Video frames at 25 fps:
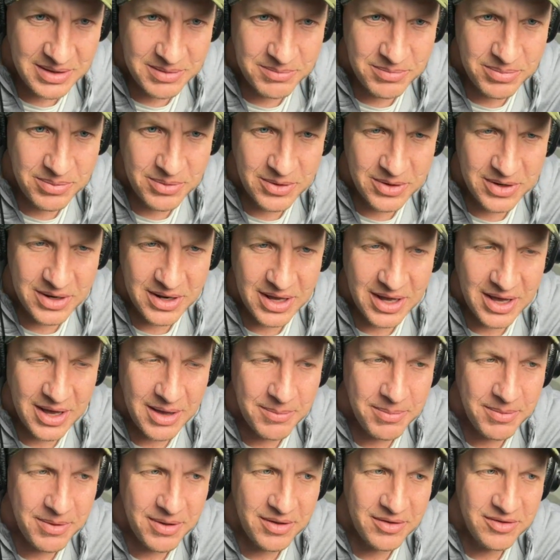Put
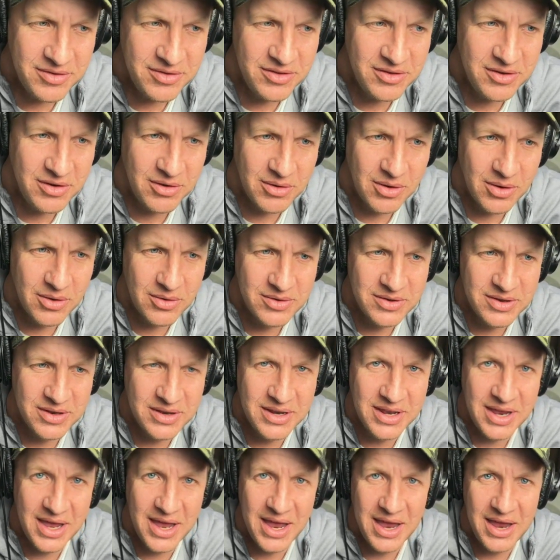up a zero
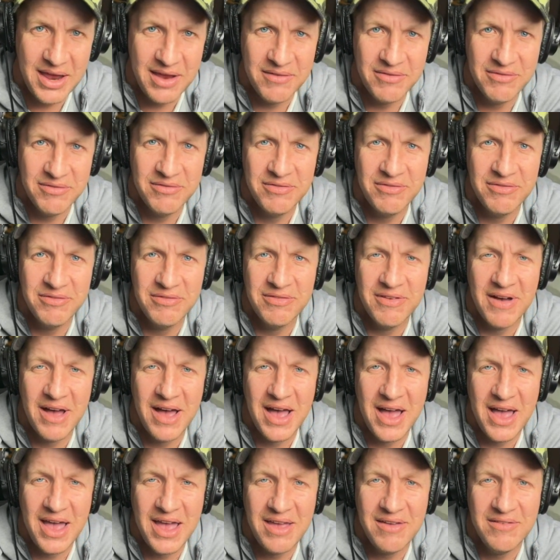today,
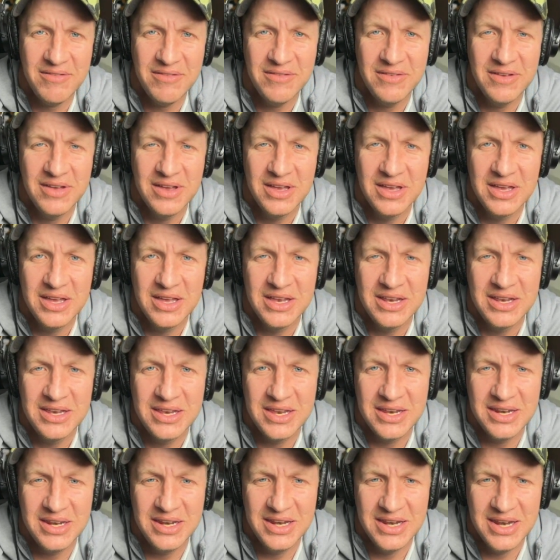
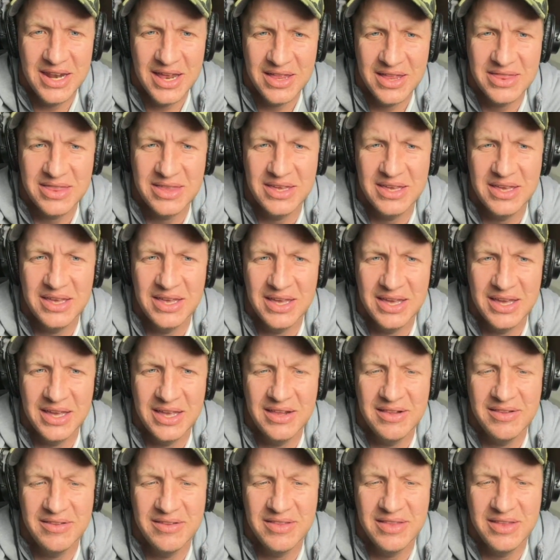5-0
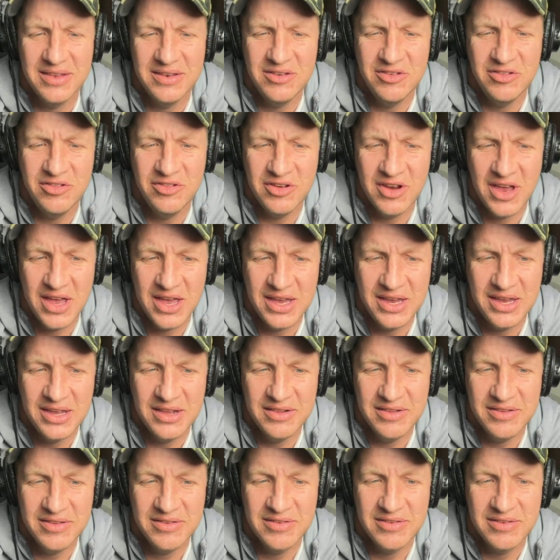against the
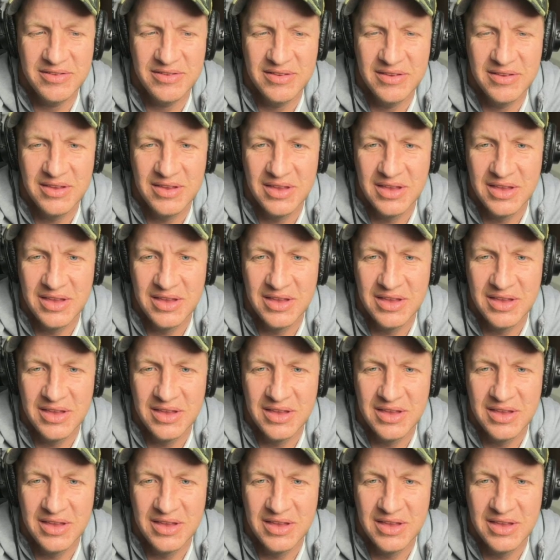Giants.